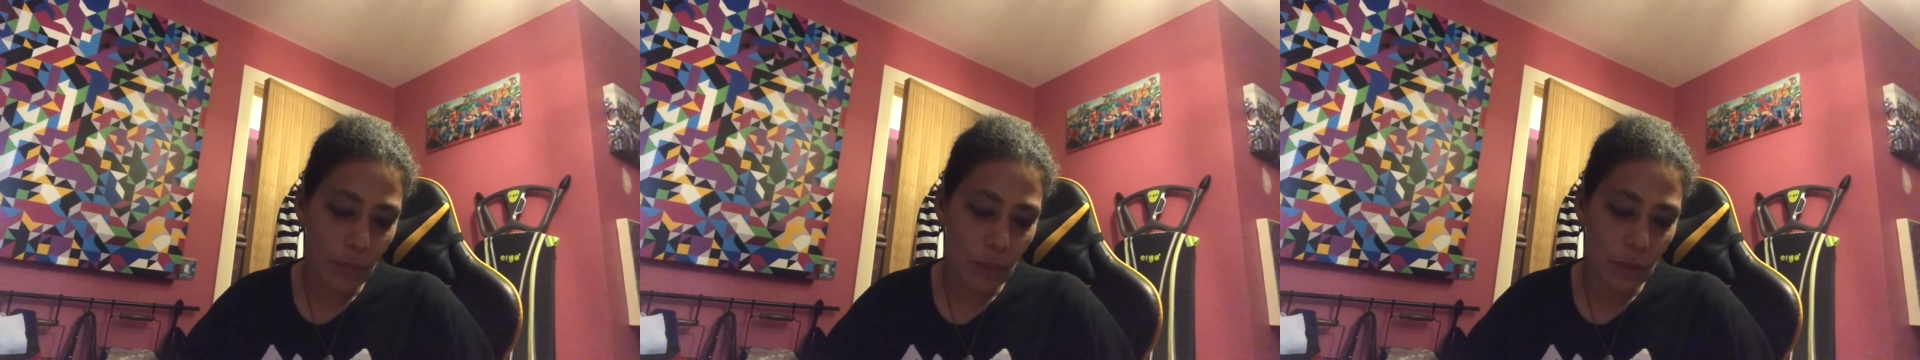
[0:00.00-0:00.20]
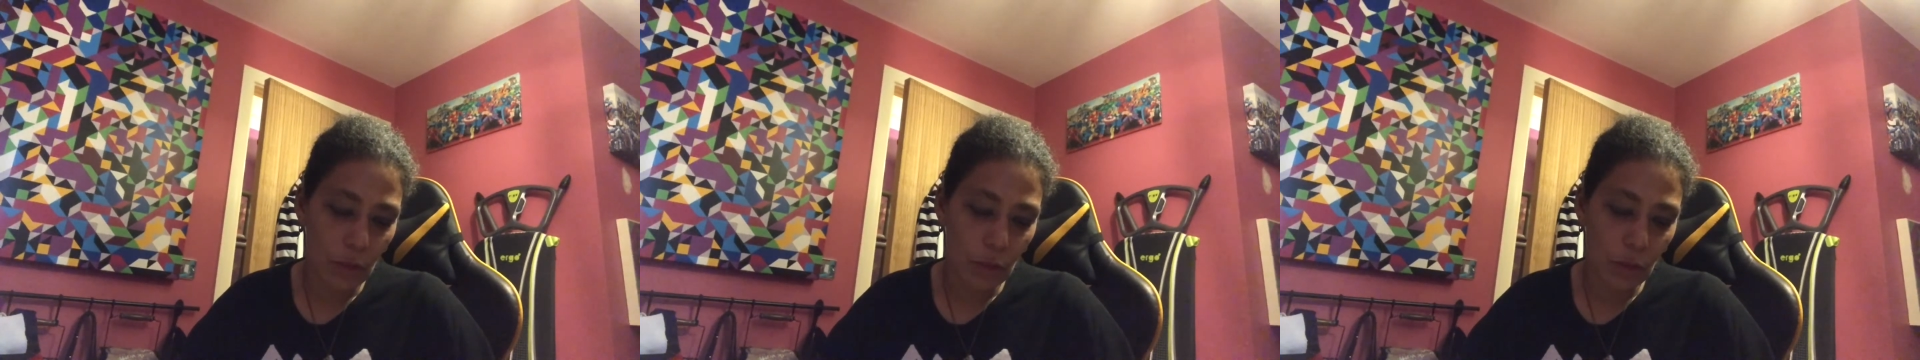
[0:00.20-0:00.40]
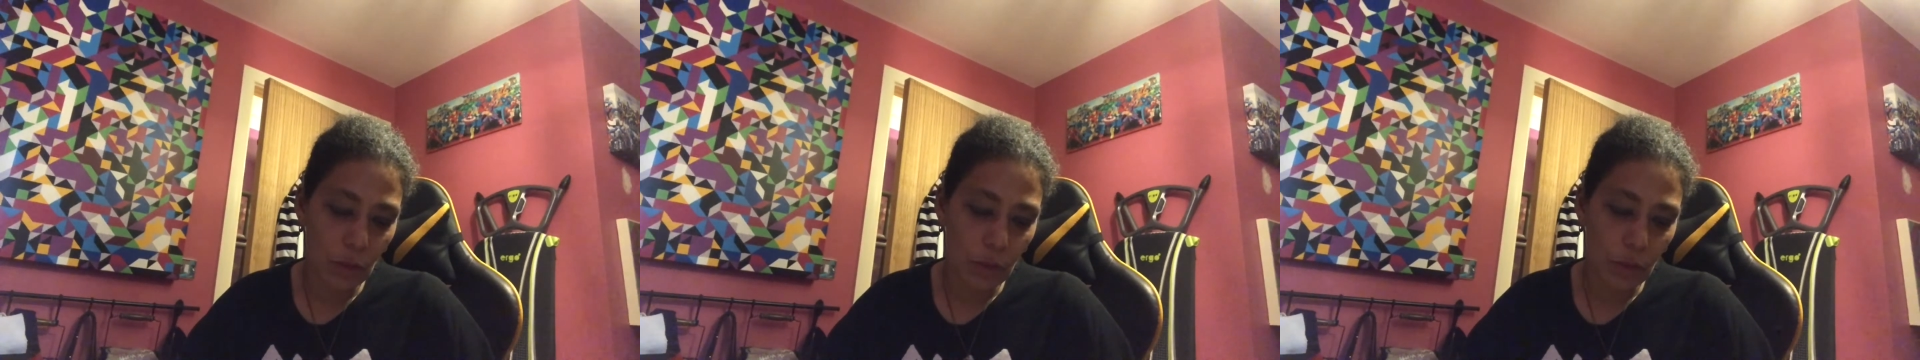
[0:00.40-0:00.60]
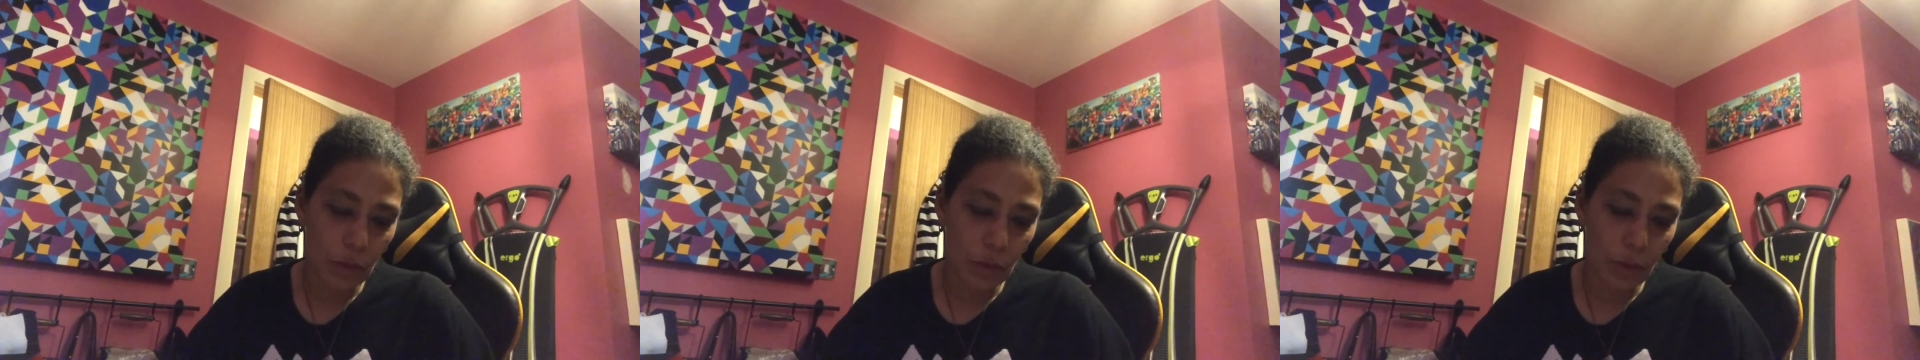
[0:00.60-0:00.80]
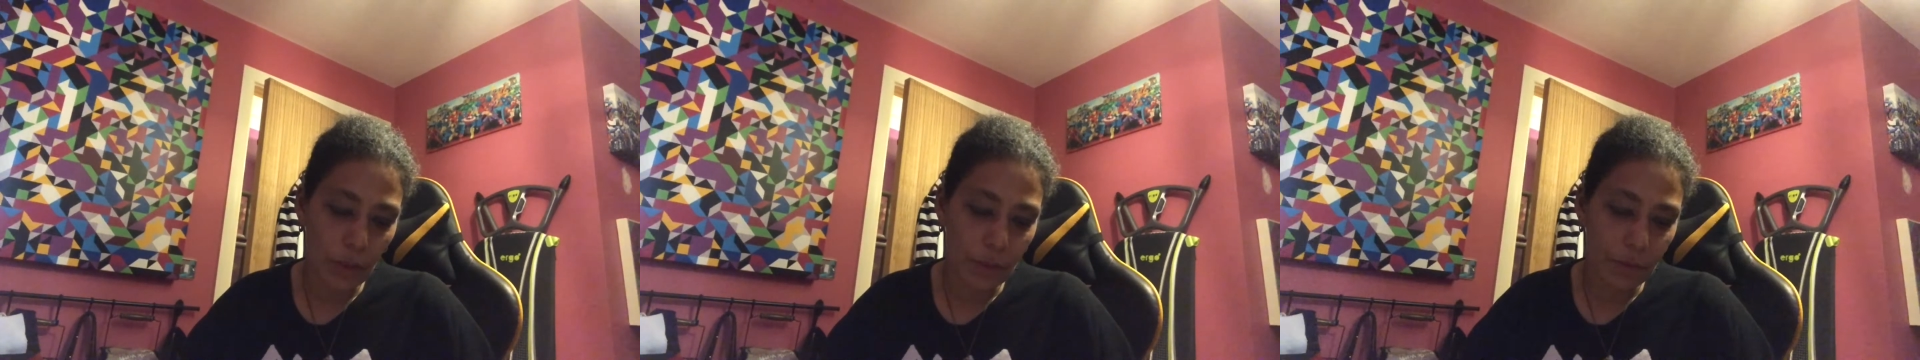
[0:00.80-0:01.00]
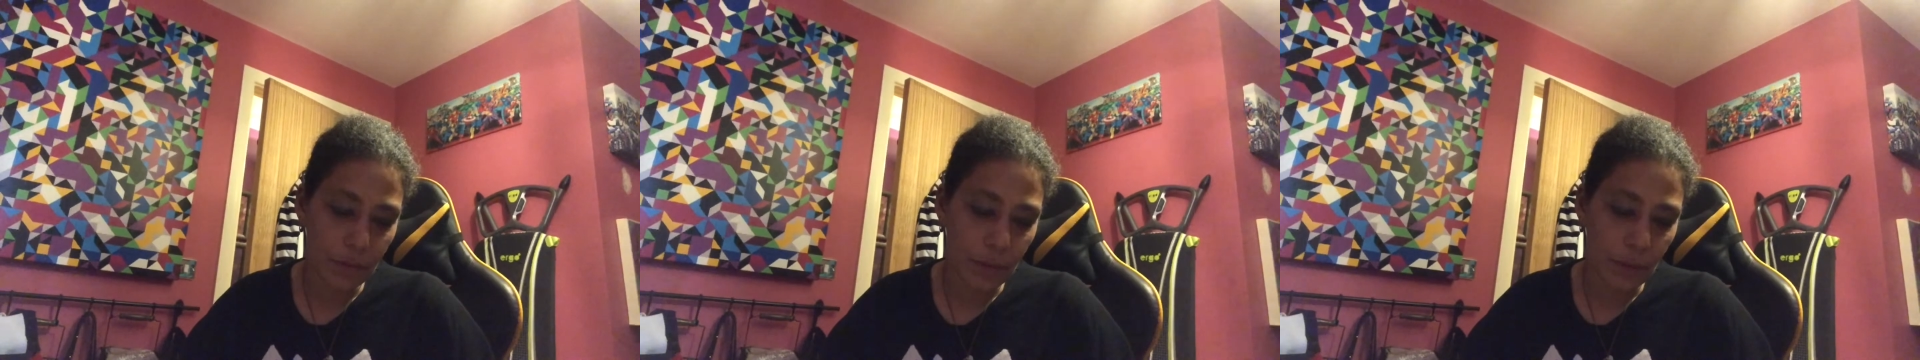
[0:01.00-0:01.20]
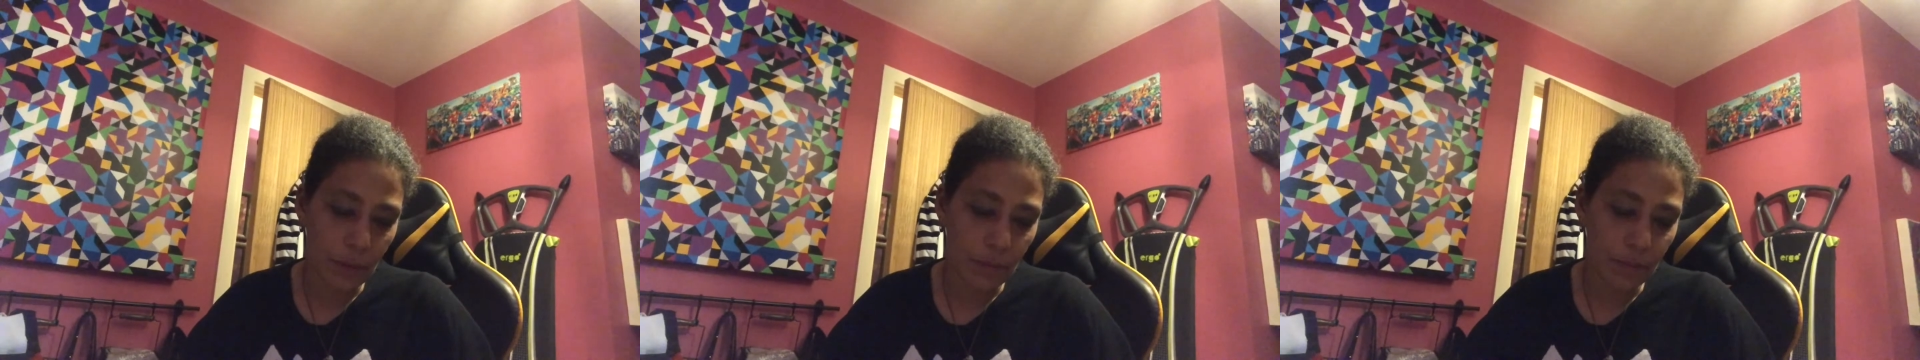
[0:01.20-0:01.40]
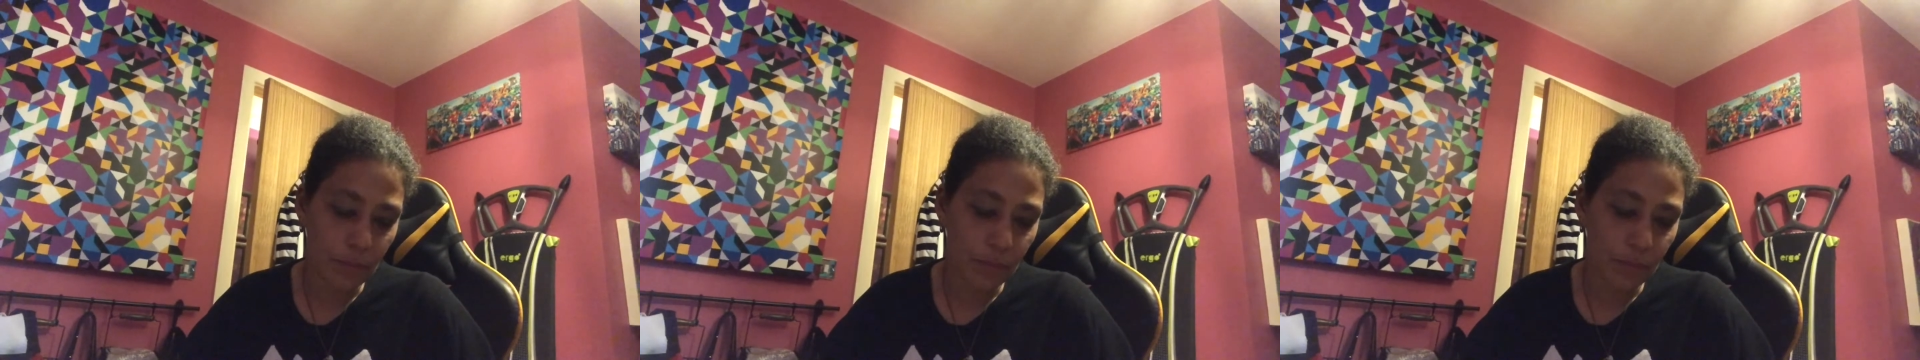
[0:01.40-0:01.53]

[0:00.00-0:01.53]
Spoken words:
sort crafting?